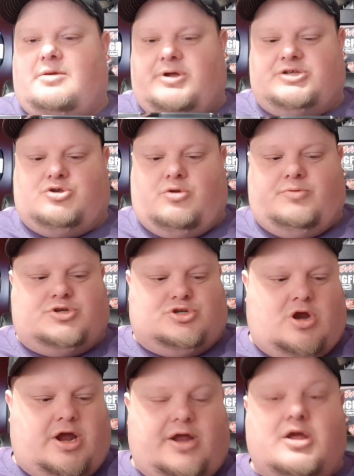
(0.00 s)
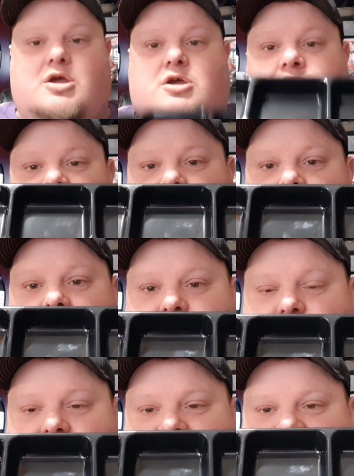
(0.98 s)
on my service tray, so when I'm
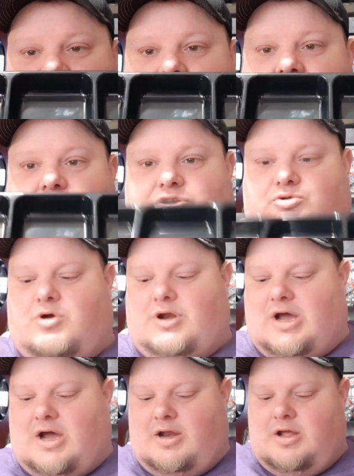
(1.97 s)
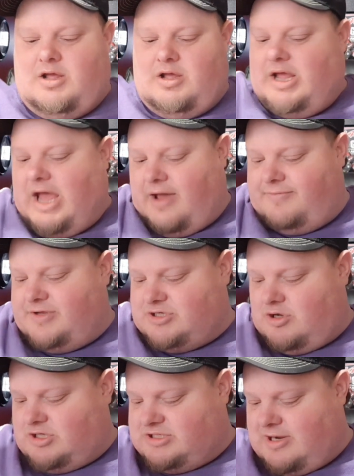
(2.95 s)
doing teardowns or whatnot, have this
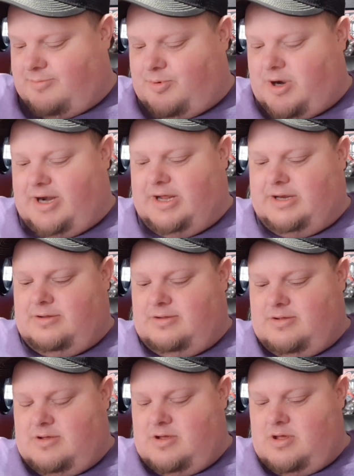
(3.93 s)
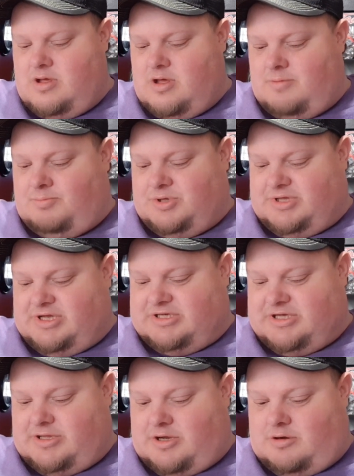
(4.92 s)
all separated and put these
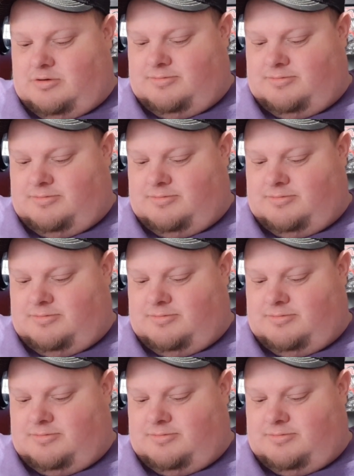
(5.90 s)
in there.